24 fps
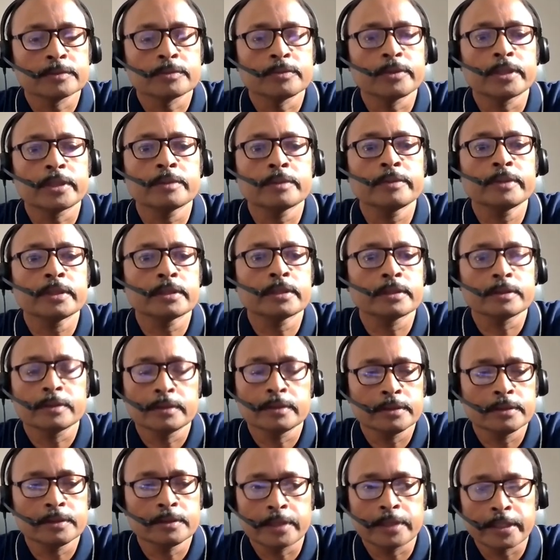Whatever
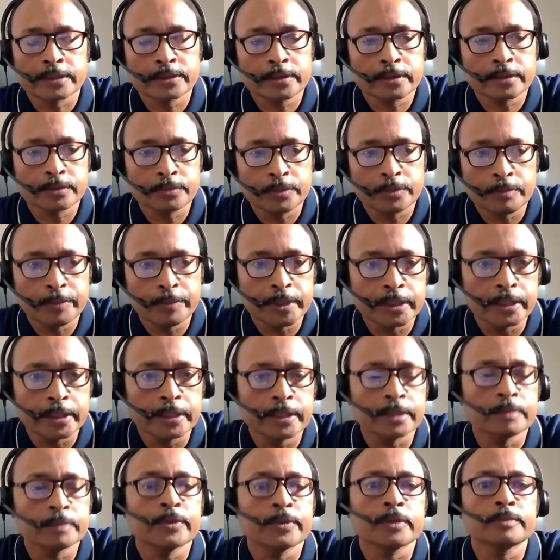answer will be
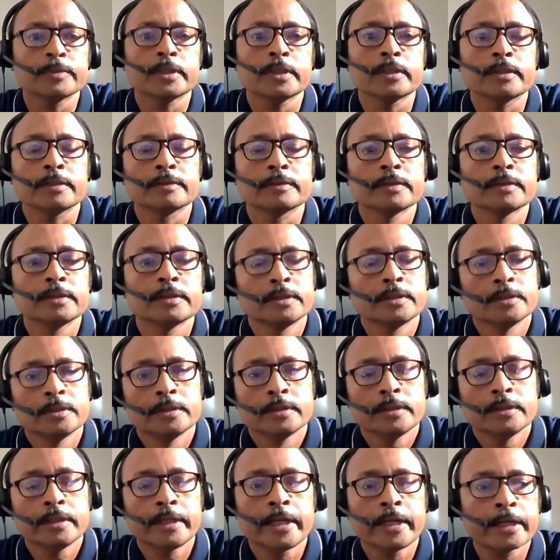getting from the
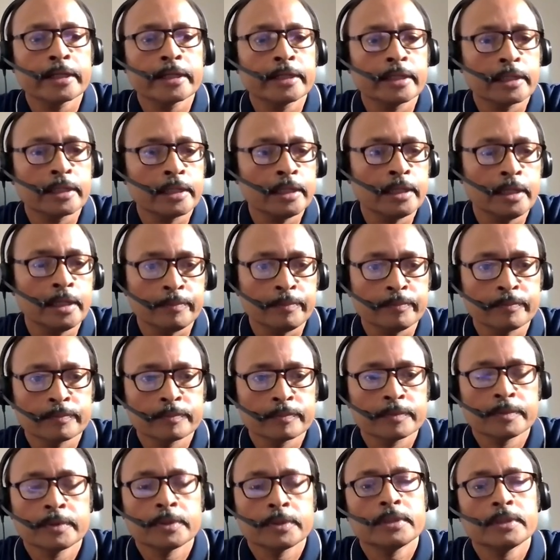RAG and LLM,
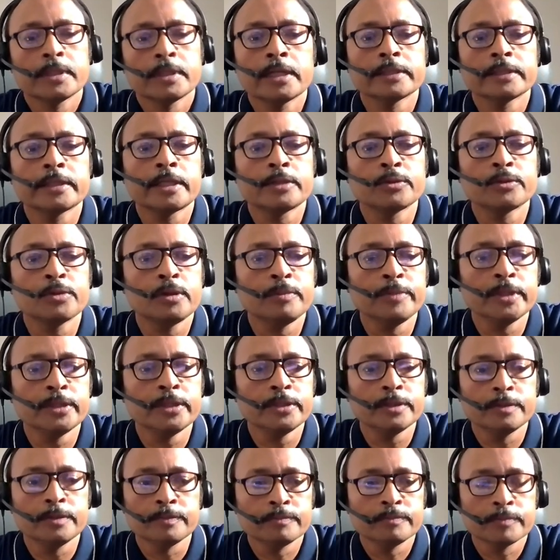and that will
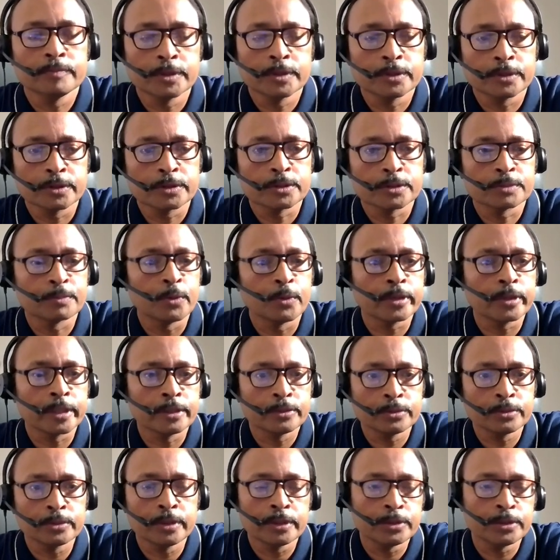be
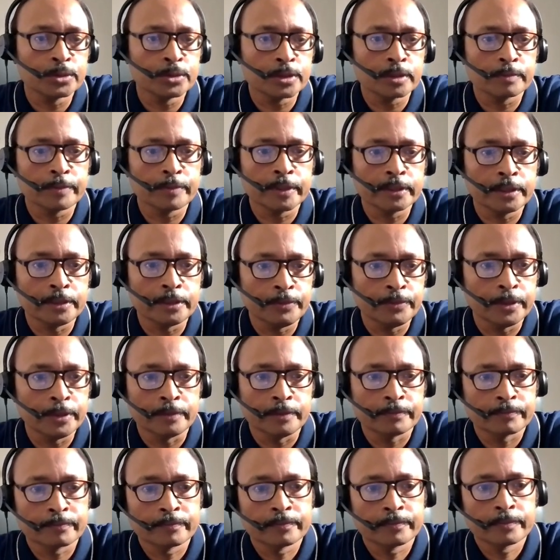spoken to the user by the
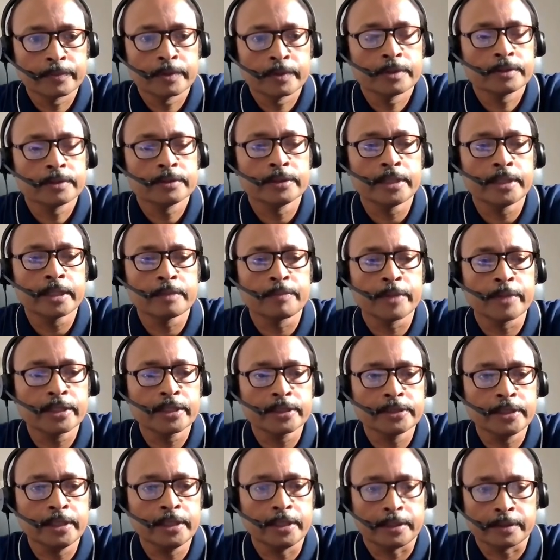EV. That part
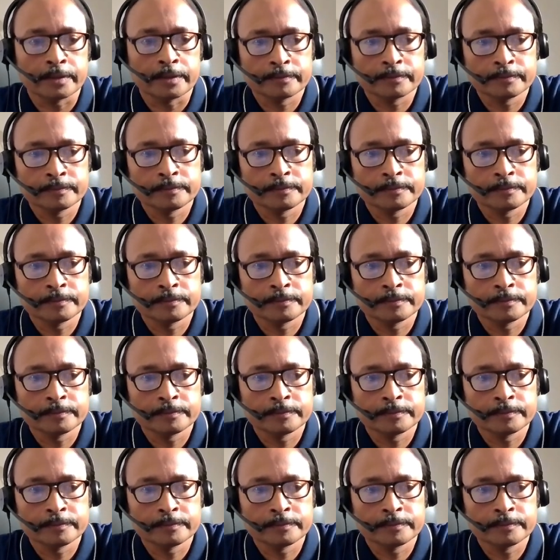is here.